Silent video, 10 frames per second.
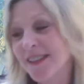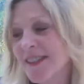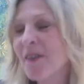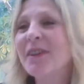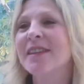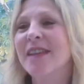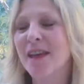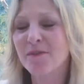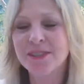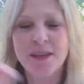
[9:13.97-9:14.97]
That's how it
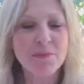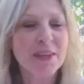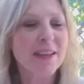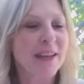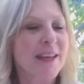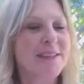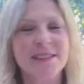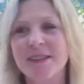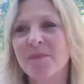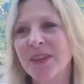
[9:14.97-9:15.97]
is. Something leads
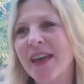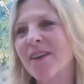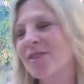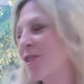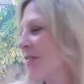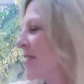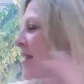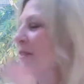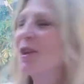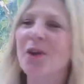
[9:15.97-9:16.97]
to something else. You just
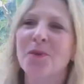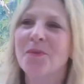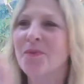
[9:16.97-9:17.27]
never know.